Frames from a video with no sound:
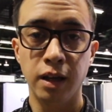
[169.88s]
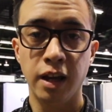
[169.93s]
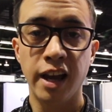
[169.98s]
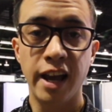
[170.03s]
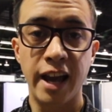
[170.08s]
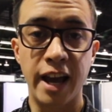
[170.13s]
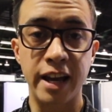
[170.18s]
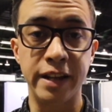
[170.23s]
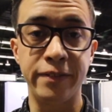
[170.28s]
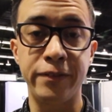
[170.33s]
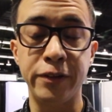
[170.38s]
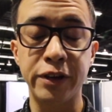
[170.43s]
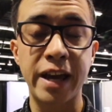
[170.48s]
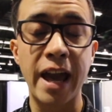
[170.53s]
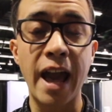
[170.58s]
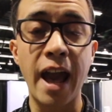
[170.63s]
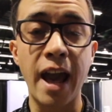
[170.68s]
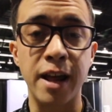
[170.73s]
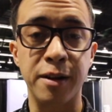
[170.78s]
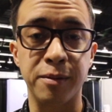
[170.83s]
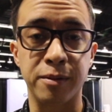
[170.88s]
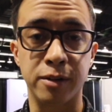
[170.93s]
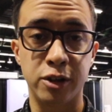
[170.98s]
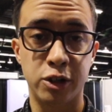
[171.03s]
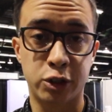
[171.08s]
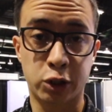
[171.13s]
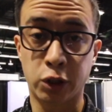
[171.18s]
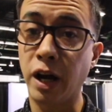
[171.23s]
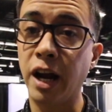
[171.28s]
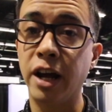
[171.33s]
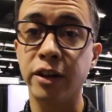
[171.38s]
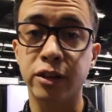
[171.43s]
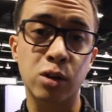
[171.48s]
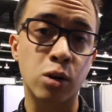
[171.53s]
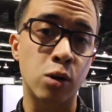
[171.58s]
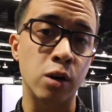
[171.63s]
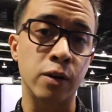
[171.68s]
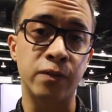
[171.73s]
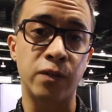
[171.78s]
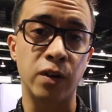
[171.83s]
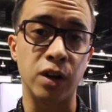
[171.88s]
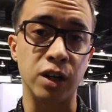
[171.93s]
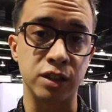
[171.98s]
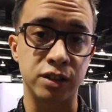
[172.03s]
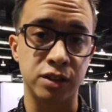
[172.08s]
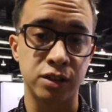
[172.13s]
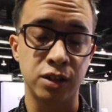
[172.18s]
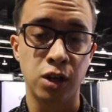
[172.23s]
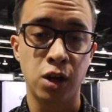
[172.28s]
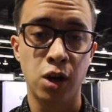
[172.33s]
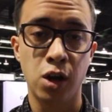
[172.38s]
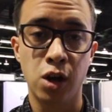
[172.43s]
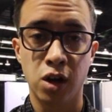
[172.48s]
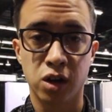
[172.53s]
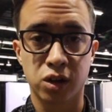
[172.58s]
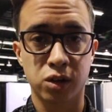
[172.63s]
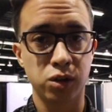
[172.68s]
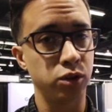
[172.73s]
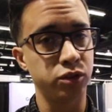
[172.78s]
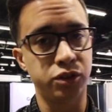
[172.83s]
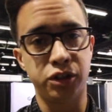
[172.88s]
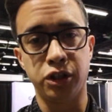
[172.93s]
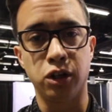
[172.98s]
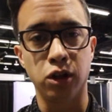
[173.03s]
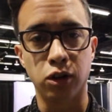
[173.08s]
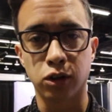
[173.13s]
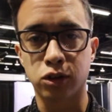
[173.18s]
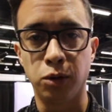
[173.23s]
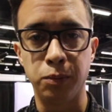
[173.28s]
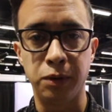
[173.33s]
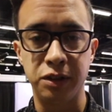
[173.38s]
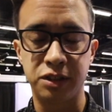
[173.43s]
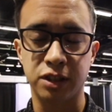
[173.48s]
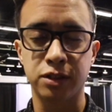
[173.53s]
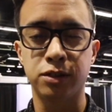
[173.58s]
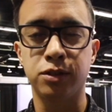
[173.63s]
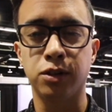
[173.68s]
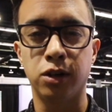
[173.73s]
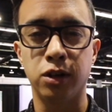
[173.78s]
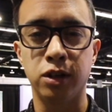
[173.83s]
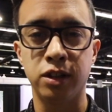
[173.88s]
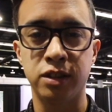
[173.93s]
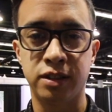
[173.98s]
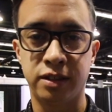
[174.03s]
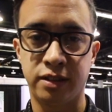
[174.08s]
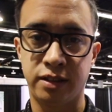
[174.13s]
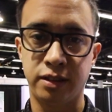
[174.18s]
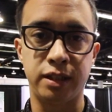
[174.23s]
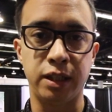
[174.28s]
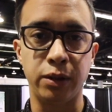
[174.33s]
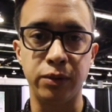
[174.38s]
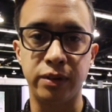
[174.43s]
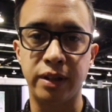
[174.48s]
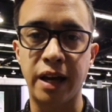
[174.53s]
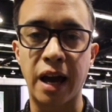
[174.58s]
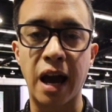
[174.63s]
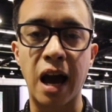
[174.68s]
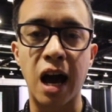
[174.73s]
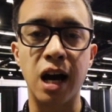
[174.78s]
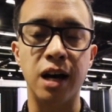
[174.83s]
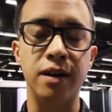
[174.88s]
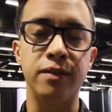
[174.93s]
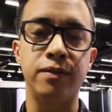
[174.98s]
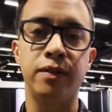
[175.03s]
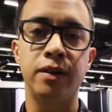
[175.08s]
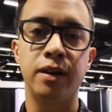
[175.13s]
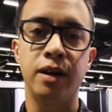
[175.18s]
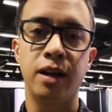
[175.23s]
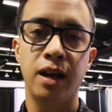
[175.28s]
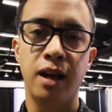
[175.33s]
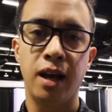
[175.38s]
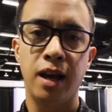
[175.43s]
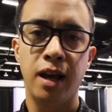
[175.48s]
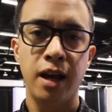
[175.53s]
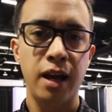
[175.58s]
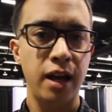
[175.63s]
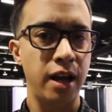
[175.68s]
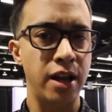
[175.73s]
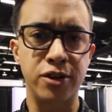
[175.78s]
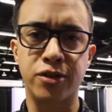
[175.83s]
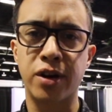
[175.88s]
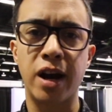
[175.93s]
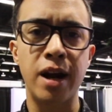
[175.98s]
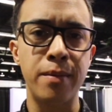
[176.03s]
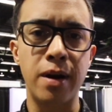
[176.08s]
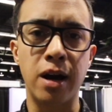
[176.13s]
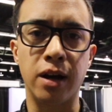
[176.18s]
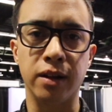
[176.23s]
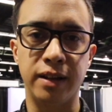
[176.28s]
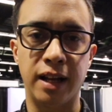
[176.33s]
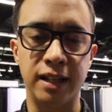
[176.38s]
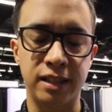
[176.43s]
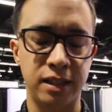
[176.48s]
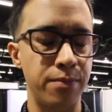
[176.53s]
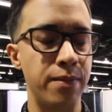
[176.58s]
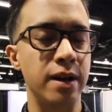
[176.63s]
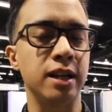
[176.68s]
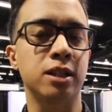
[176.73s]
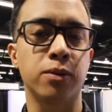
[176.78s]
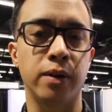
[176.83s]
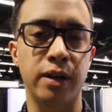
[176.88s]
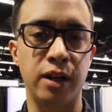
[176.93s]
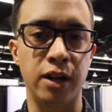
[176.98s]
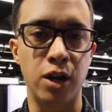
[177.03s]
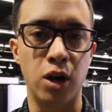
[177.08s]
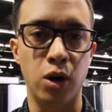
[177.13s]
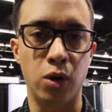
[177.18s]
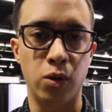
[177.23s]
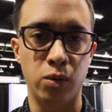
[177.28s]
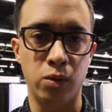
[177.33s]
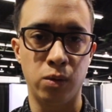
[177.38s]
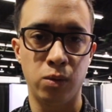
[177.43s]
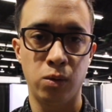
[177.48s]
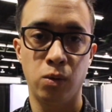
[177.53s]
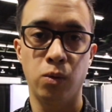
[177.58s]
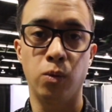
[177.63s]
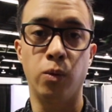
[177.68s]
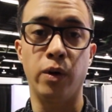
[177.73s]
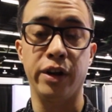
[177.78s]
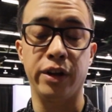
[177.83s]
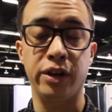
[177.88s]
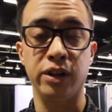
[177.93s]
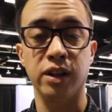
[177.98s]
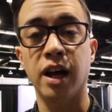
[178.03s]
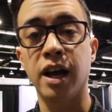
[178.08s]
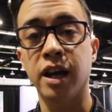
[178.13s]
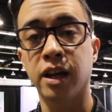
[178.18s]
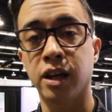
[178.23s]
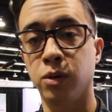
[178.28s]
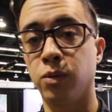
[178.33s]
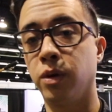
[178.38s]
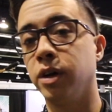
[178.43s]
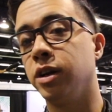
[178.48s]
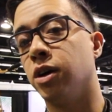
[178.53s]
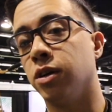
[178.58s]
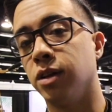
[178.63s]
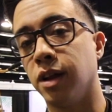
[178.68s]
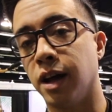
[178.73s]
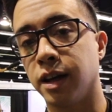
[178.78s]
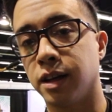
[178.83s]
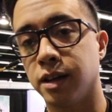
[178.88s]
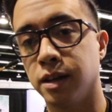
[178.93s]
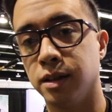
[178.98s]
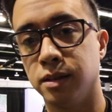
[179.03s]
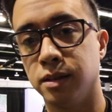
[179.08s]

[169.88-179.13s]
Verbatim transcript: And if you can, try out the horn first. Go to your local music stores, see what they have, and try them out. That's the best way to know what you like and what you don't like.